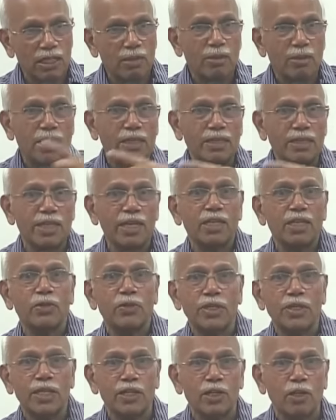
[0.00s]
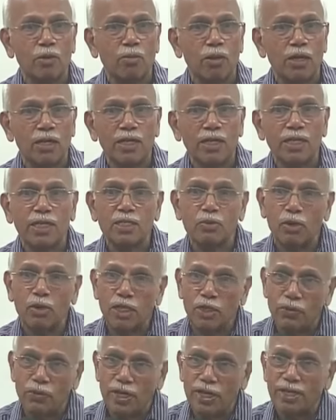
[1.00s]
the man there to take your blood, it is
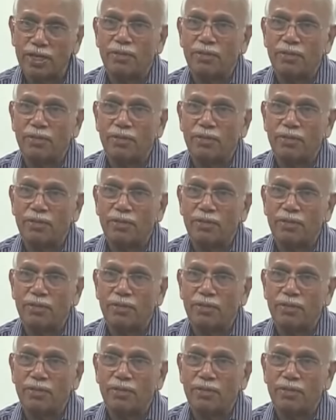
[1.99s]
120.